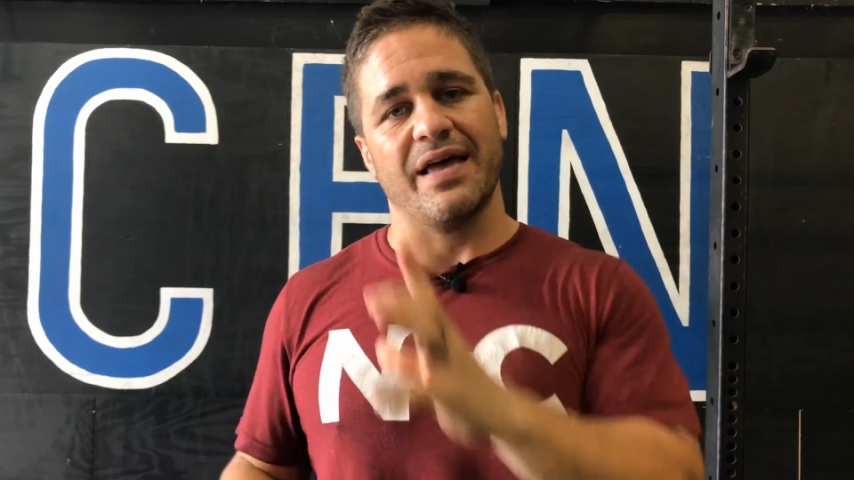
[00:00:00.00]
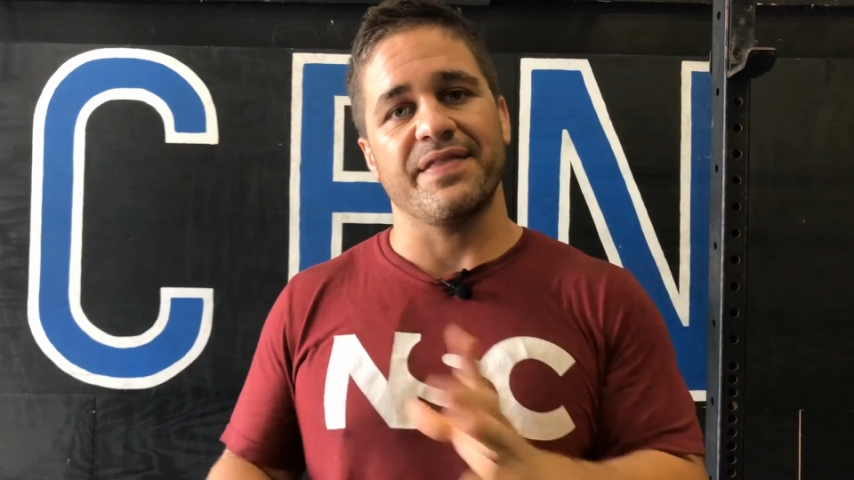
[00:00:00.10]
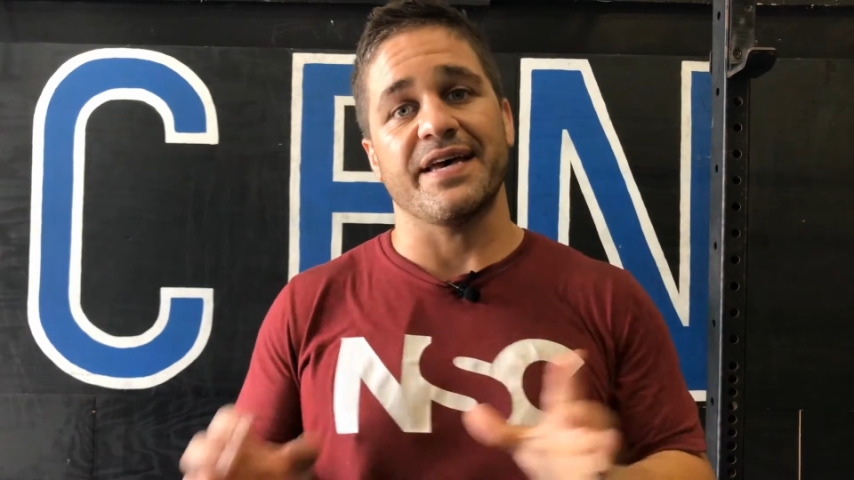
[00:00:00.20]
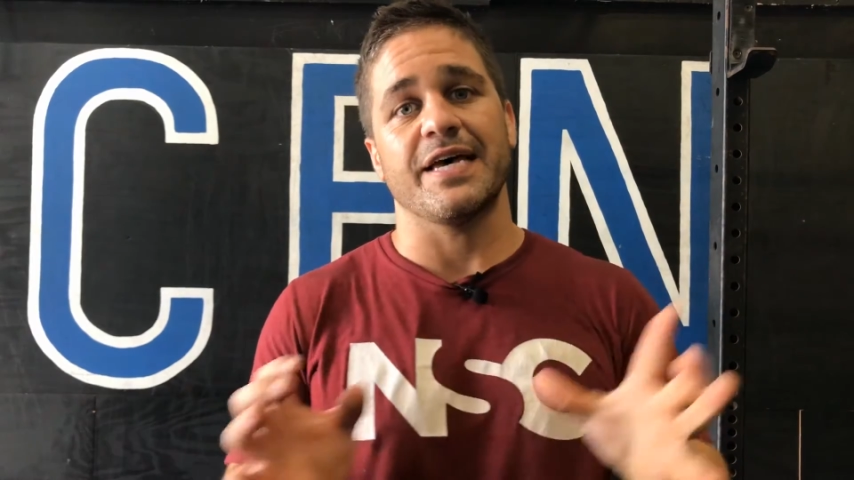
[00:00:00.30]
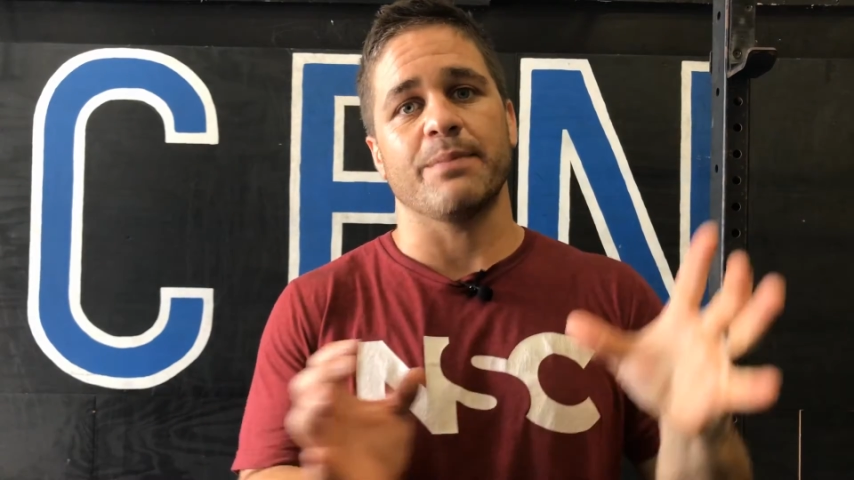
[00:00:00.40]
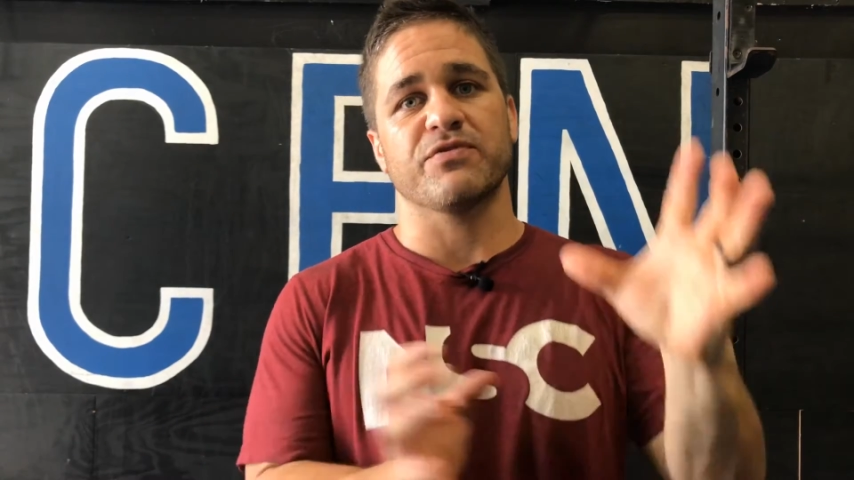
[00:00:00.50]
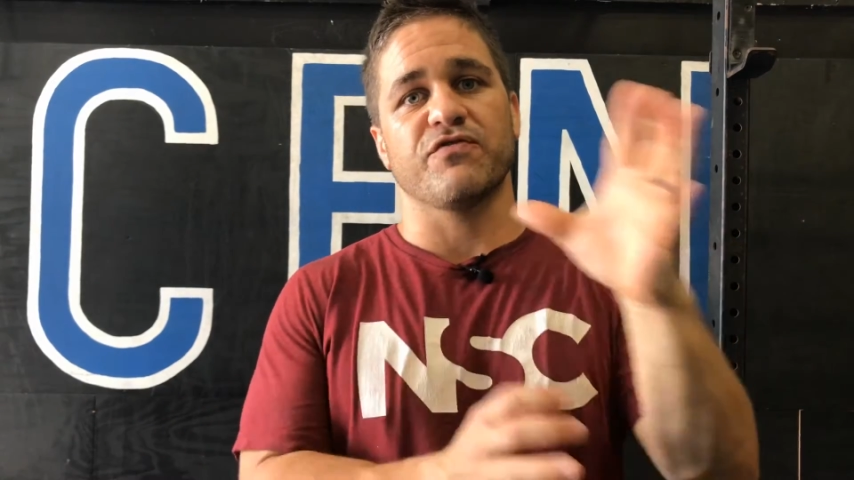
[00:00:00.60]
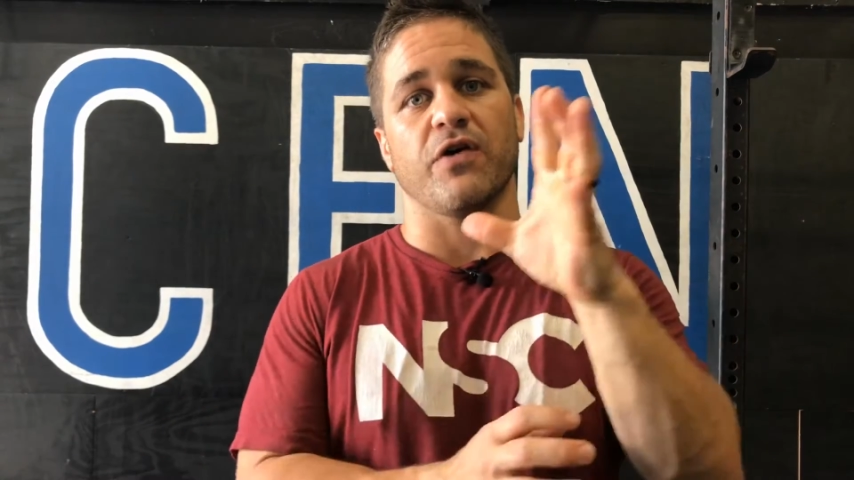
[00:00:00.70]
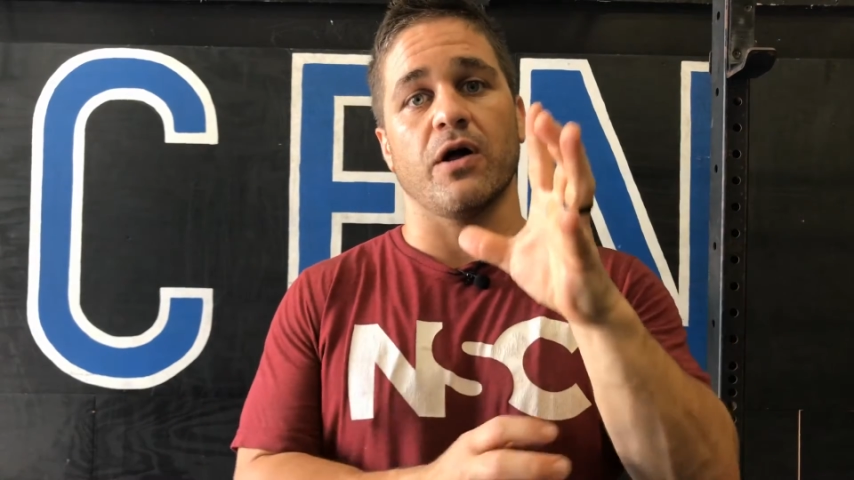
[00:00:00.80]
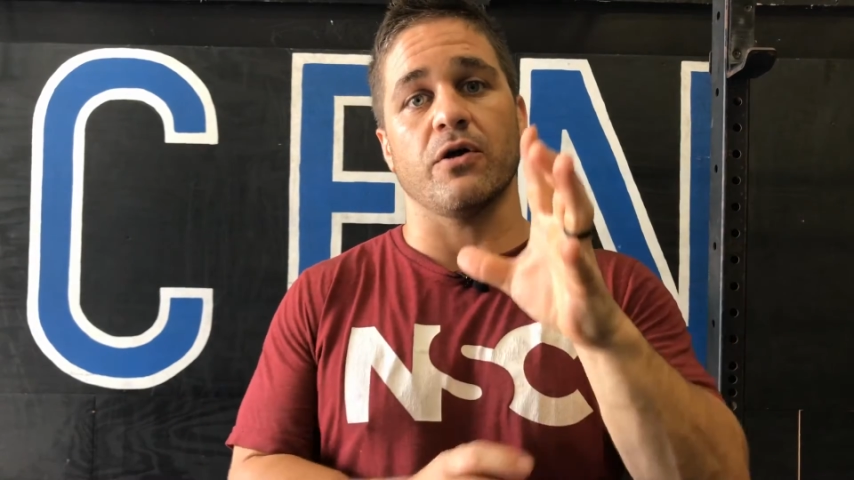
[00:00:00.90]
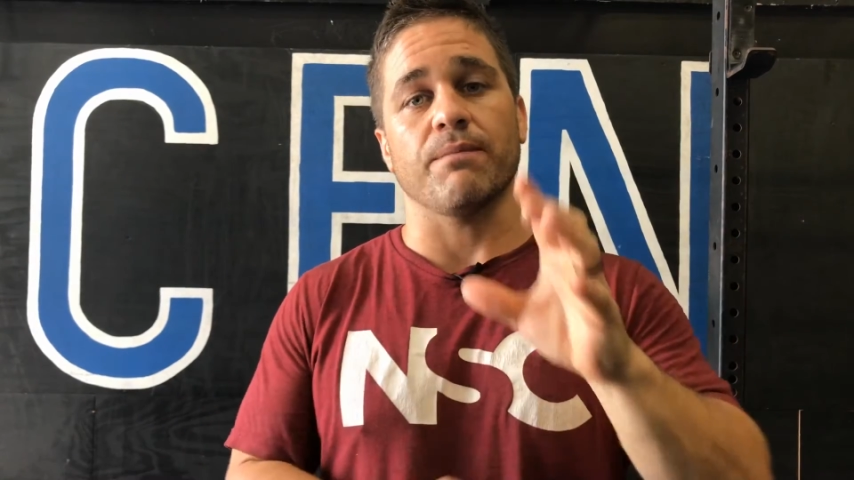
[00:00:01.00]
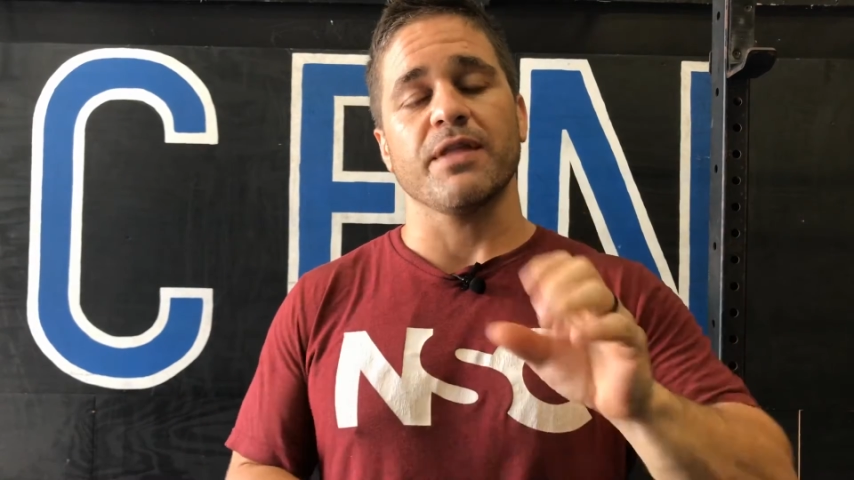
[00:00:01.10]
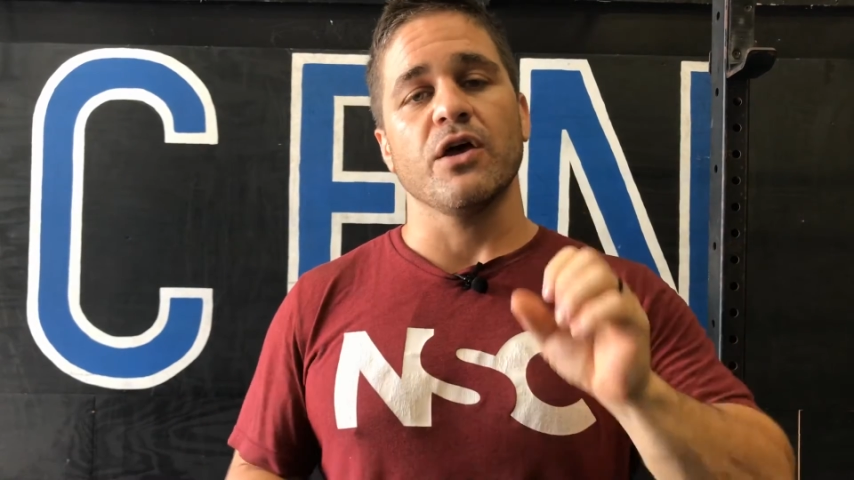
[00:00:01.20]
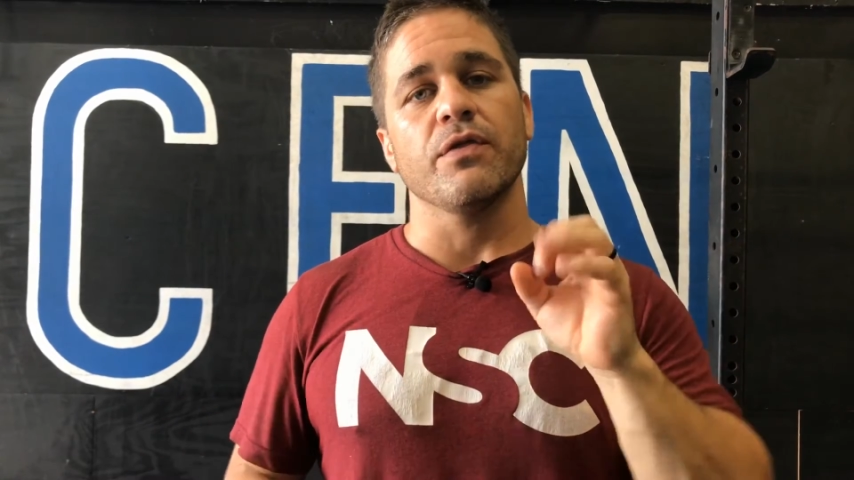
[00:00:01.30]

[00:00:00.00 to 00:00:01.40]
and the hips follow.